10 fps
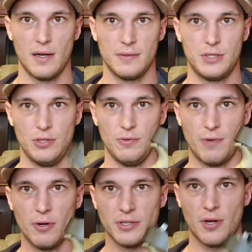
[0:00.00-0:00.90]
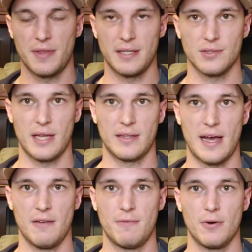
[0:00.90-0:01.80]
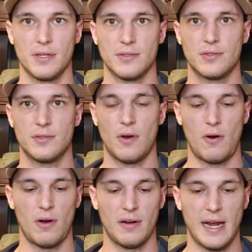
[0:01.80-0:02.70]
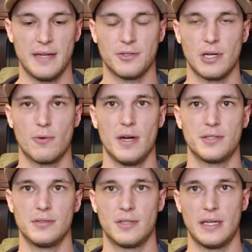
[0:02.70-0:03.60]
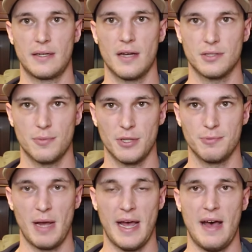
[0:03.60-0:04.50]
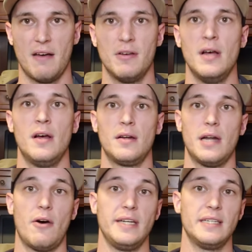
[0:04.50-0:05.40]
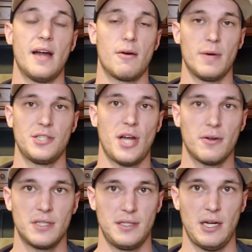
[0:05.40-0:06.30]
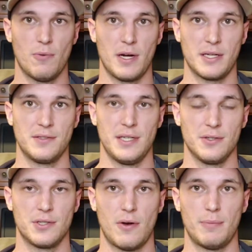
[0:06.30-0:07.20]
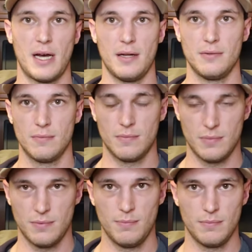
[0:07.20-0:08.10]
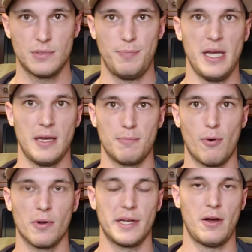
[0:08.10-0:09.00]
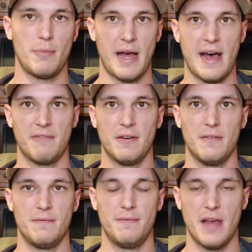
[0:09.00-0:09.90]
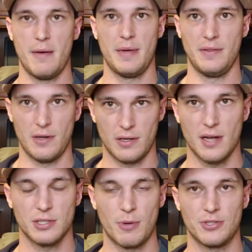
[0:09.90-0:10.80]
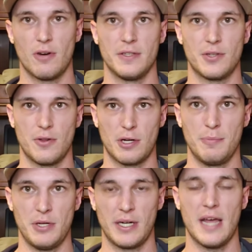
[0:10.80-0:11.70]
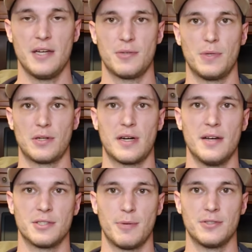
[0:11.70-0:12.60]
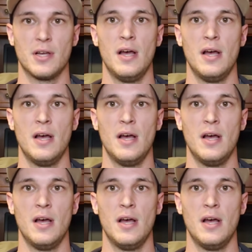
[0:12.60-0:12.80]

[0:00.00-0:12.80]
to focus on things like that, focus on answering questions that customers may have. Now, I did not reach out to Tier 1 Concealed, so I'm not speaking poorly on behalf of them and their customer service or their communication with their customers.